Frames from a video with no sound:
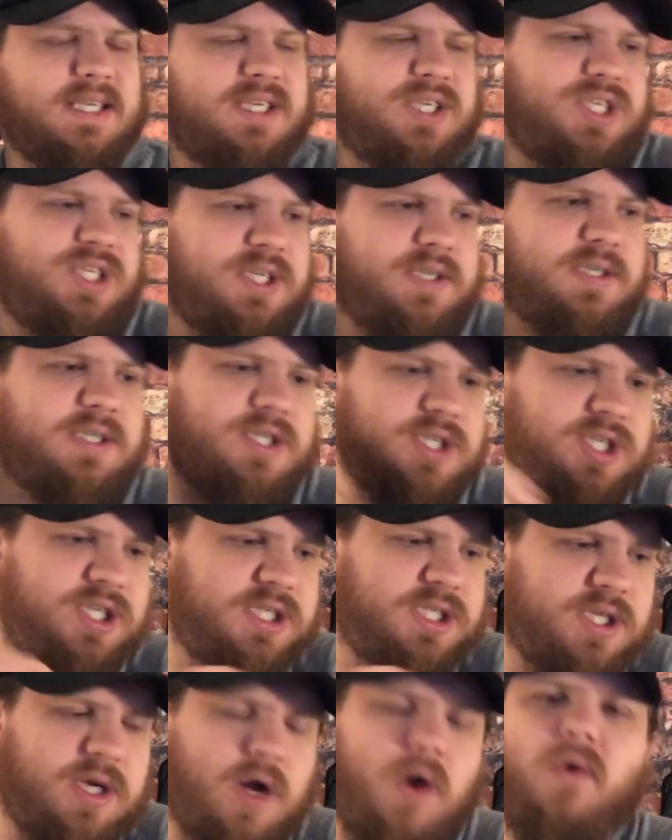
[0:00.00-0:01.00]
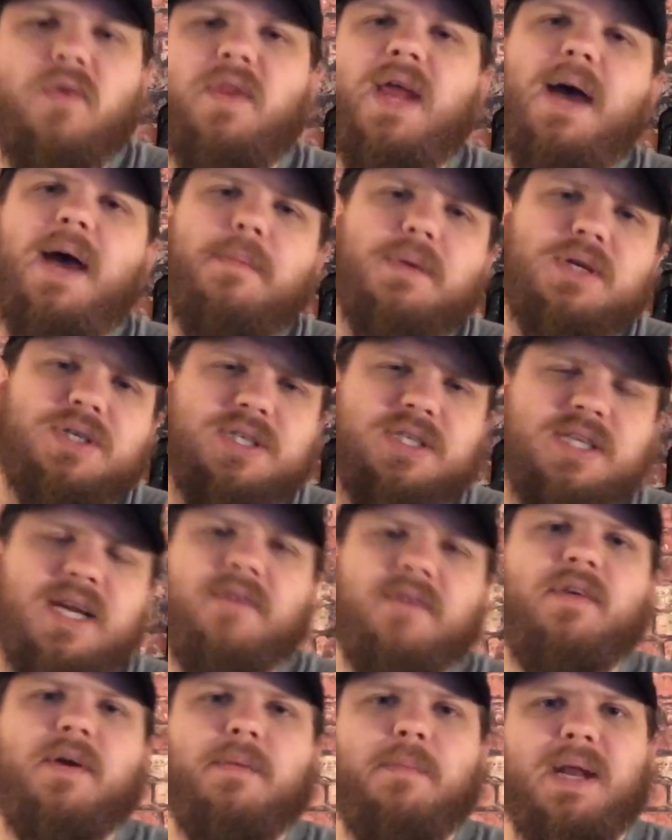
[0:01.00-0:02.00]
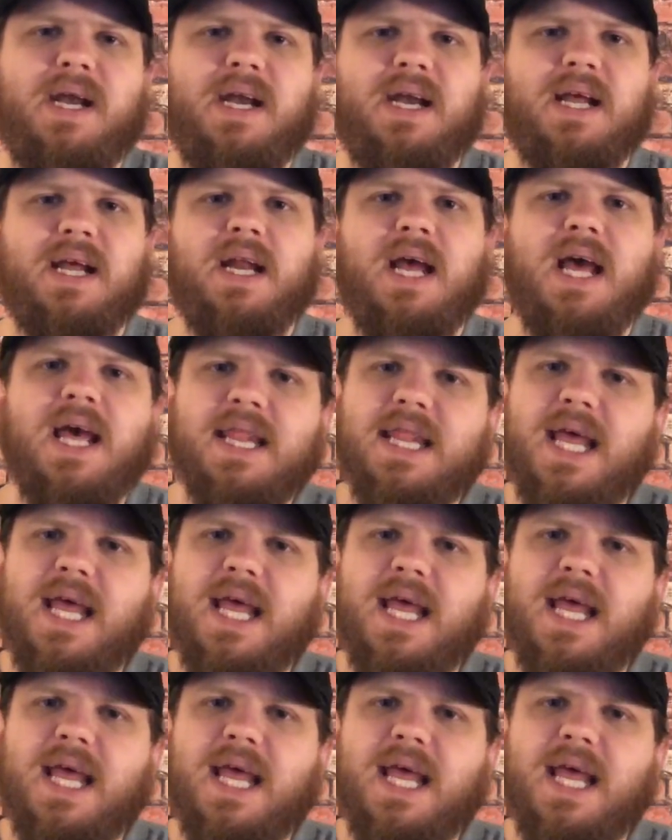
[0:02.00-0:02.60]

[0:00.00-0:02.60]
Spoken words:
That she's known that, but she's never admitted it.